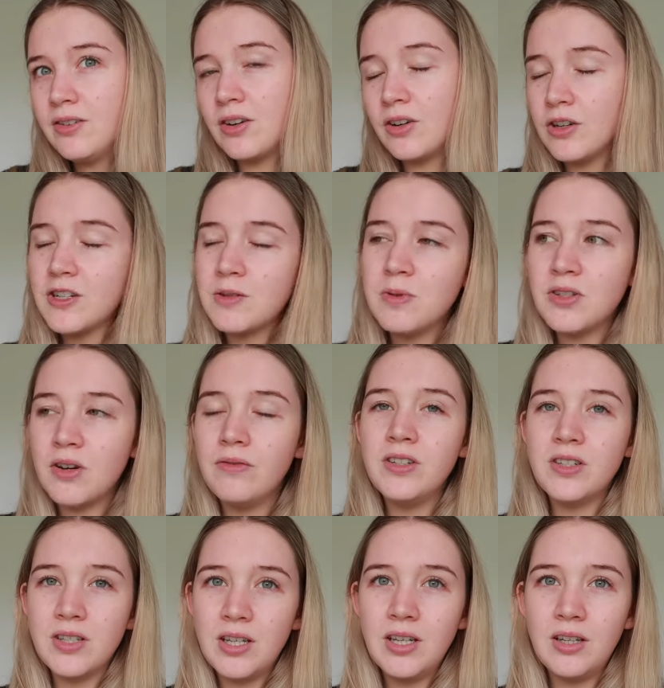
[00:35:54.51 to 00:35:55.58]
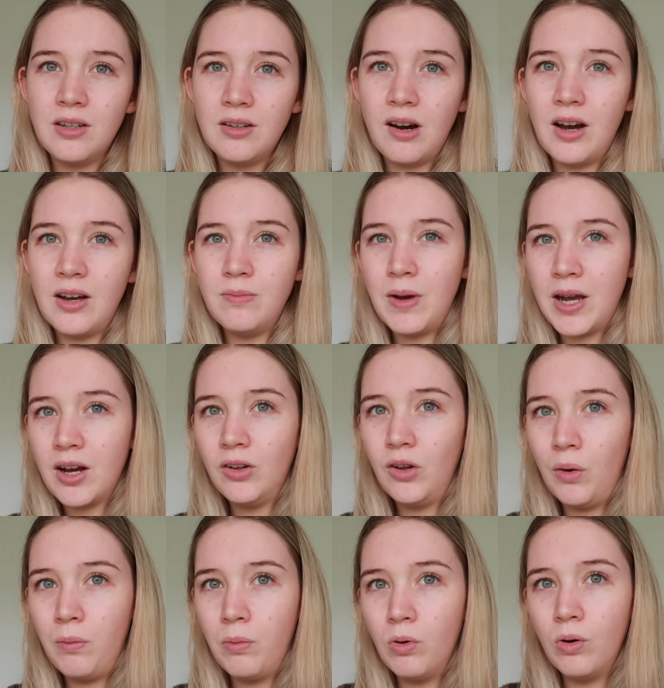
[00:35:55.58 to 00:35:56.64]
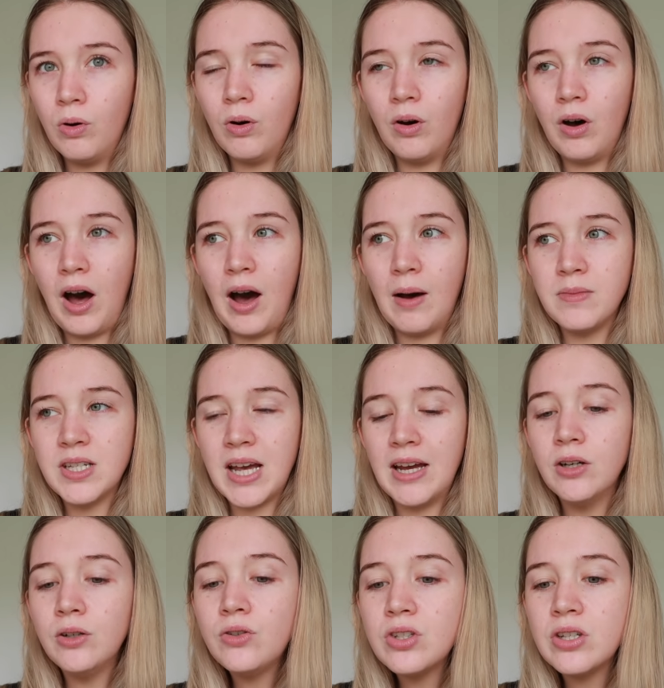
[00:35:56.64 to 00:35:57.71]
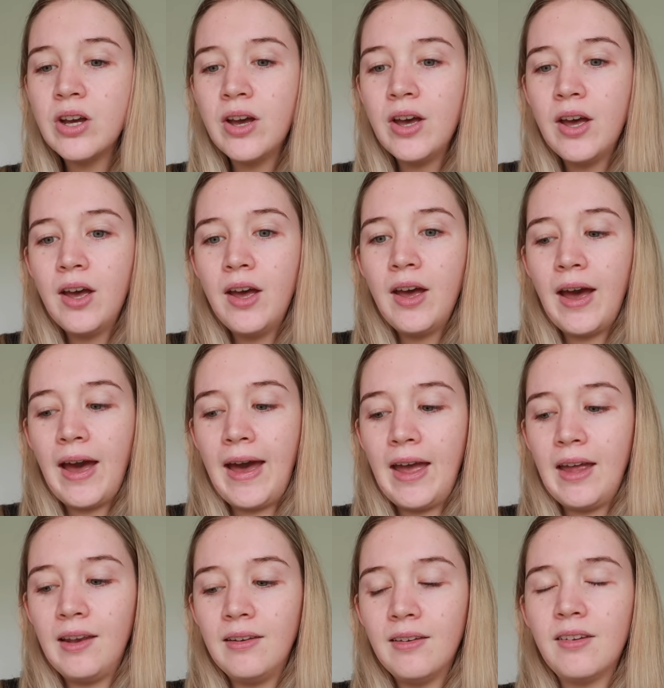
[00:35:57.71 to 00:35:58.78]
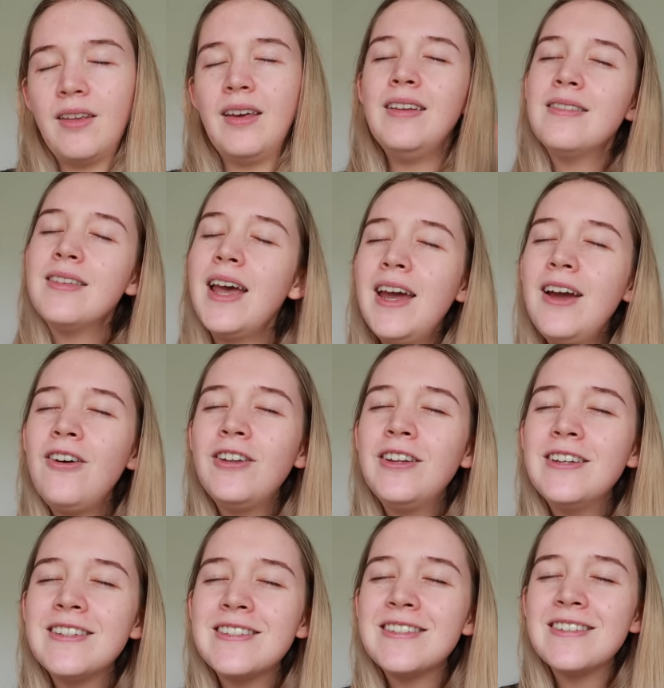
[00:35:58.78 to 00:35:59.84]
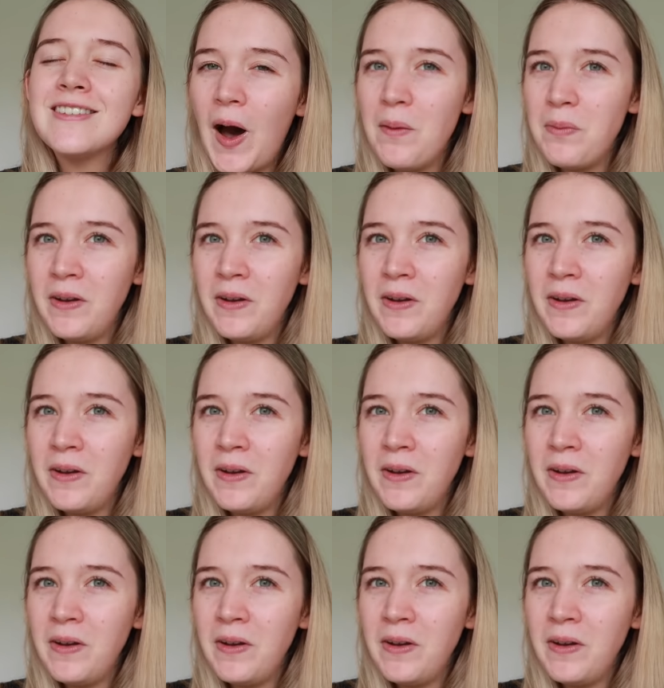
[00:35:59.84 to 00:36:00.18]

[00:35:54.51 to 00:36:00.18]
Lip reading: So Christmas, obviously I make a lot more sales, and in saying all this, I've